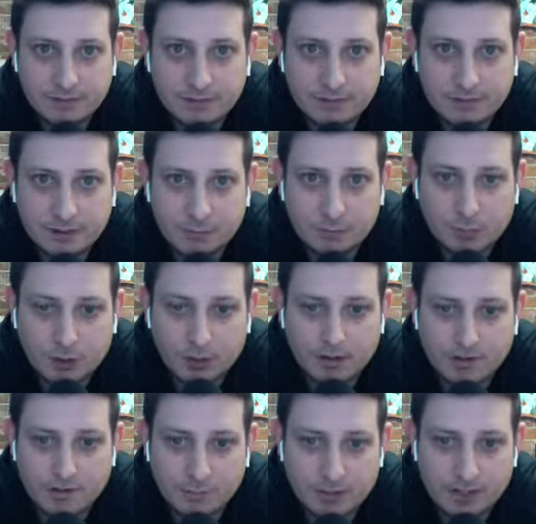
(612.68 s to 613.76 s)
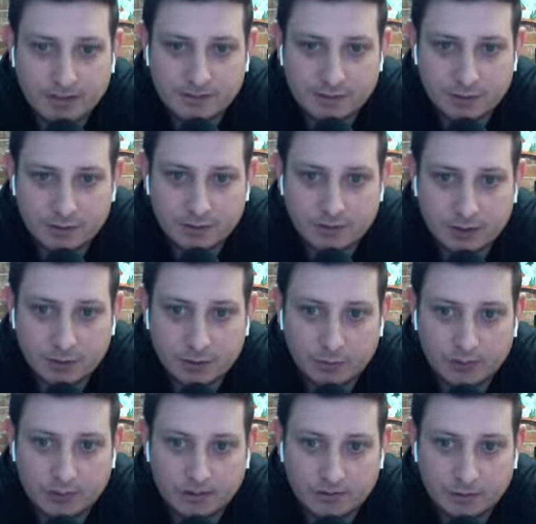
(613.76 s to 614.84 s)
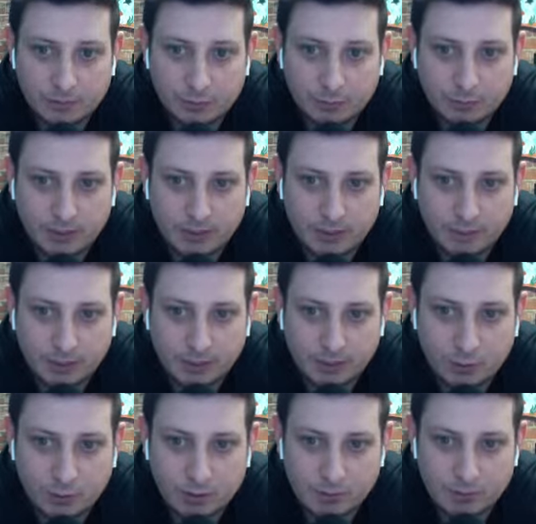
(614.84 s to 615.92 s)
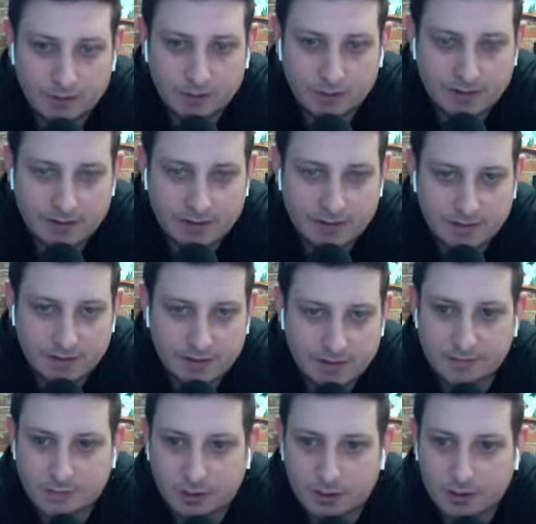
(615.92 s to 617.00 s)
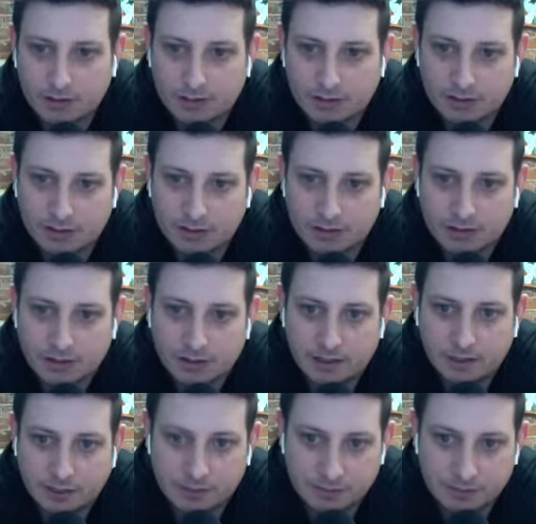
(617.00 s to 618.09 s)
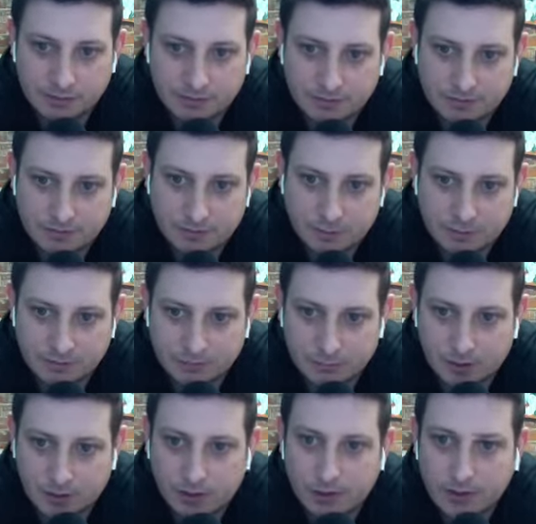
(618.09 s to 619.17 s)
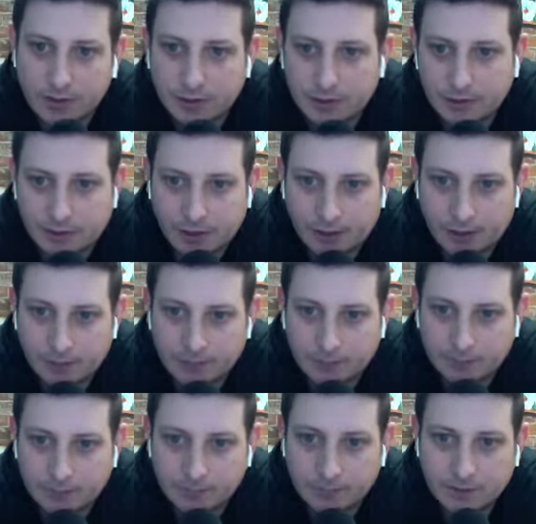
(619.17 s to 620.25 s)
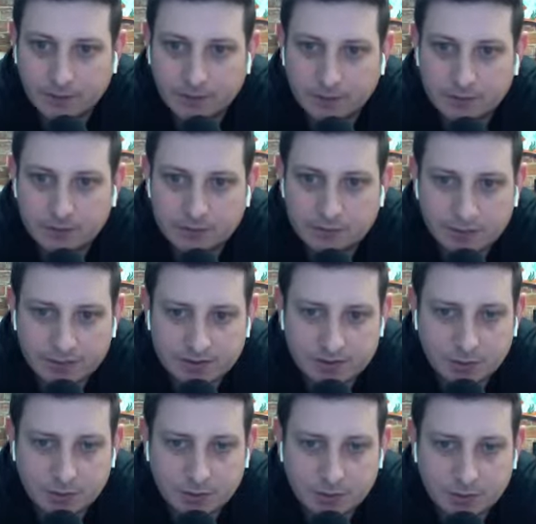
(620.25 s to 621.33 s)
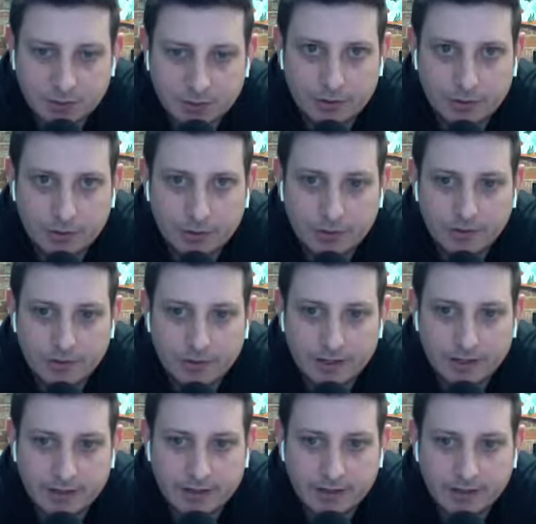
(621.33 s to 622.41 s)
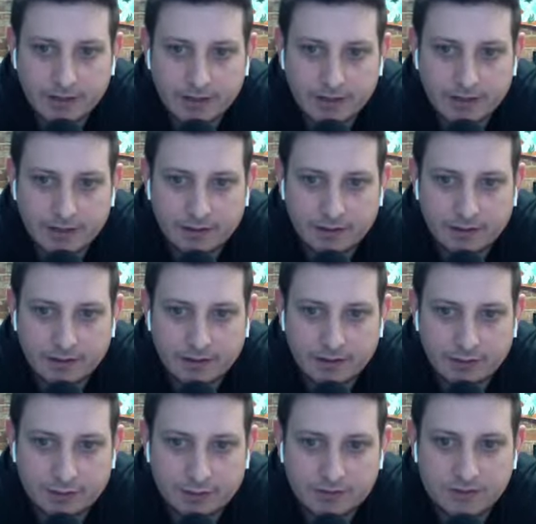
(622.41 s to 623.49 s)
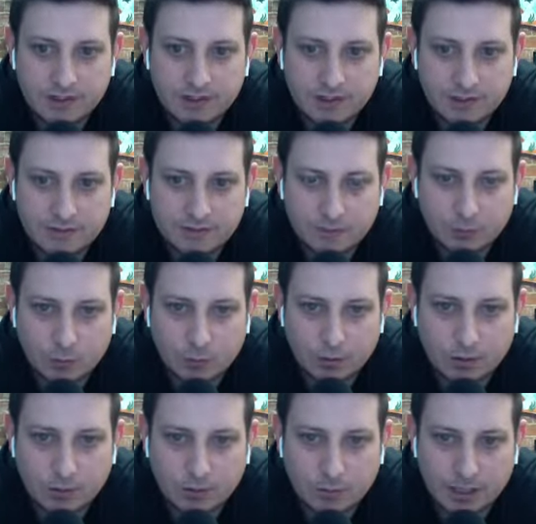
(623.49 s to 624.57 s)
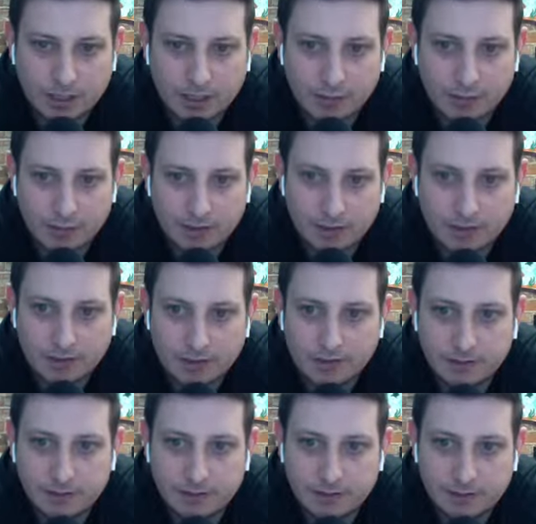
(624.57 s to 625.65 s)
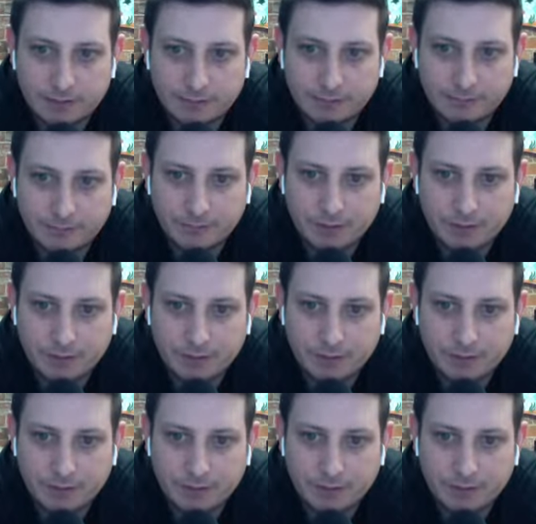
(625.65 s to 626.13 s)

markets based on their own internal BNB coin, which I think is really smart and, and a good use of their coin as well. Um, so let's go through then the use case for BNB. Um,